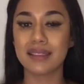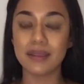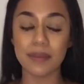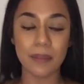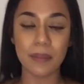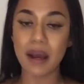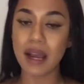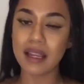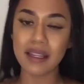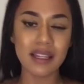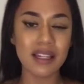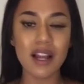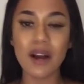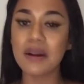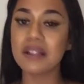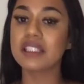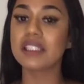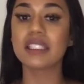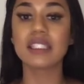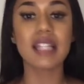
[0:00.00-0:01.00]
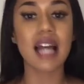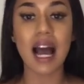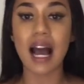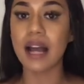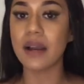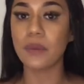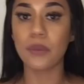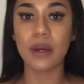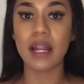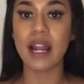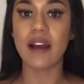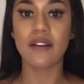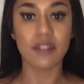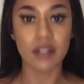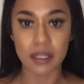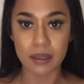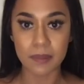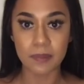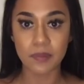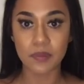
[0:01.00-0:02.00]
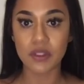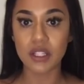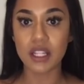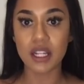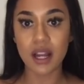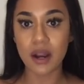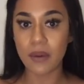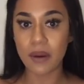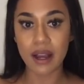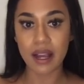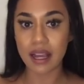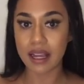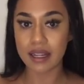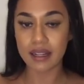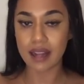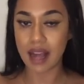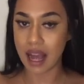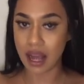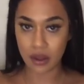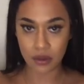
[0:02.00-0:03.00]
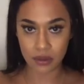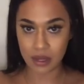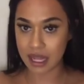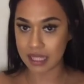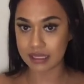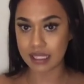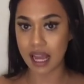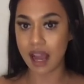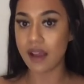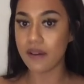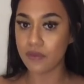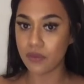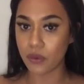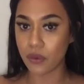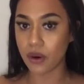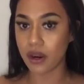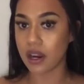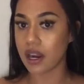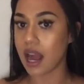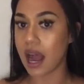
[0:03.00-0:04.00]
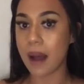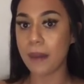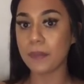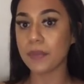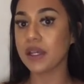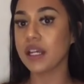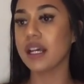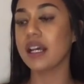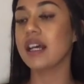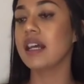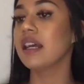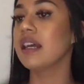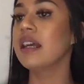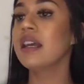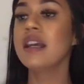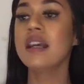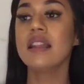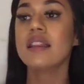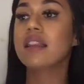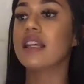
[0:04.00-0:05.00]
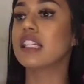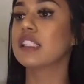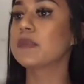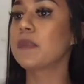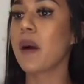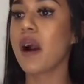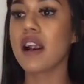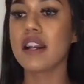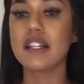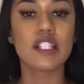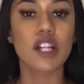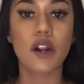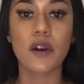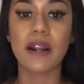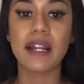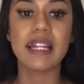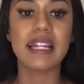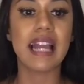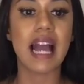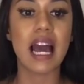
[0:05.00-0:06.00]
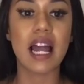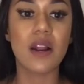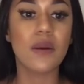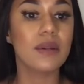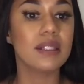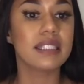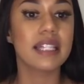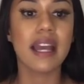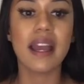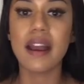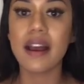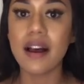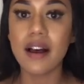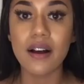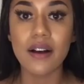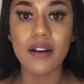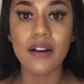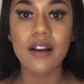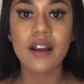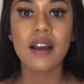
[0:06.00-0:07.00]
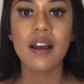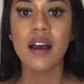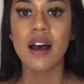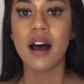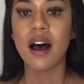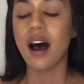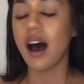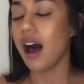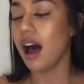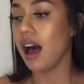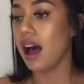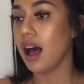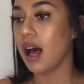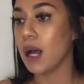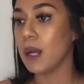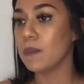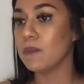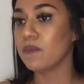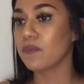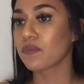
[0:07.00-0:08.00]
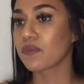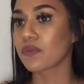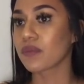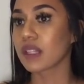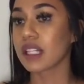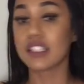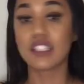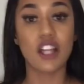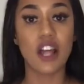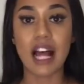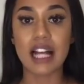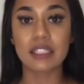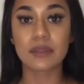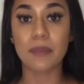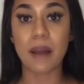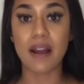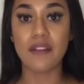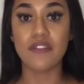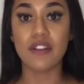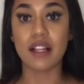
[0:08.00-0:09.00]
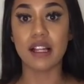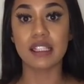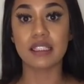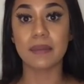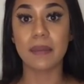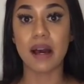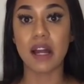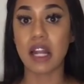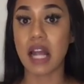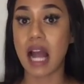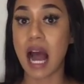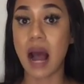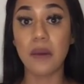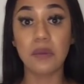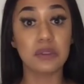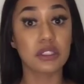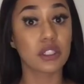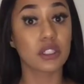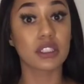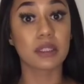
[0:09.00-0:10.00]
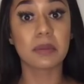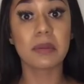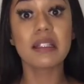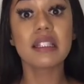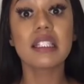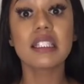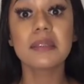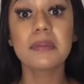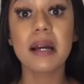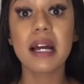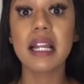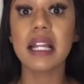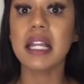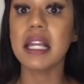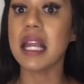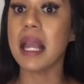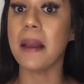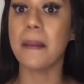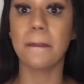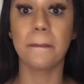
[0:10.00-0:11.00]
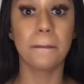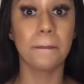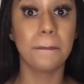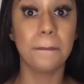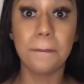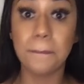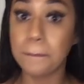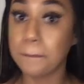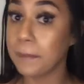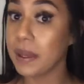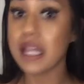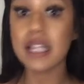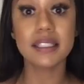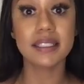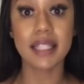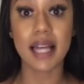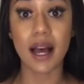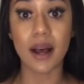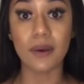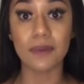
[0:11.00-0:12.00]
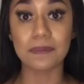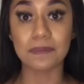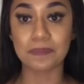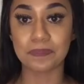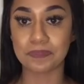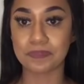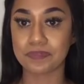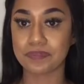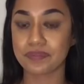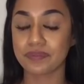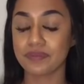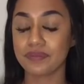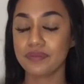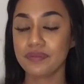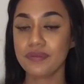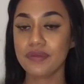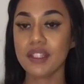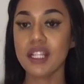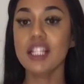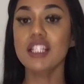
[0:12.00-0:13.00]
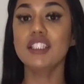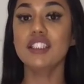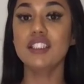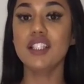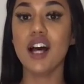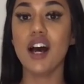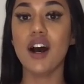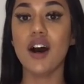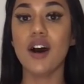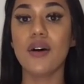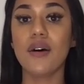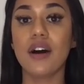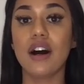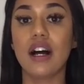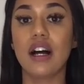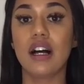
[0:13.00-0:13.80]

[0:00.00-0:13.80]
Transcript: my, you know, it's just not, whatever. You know what? I don't got time for it. I'm good. This party's already ghetto as hell. So that's my feelings about it. I was going to split this money and peace out. So,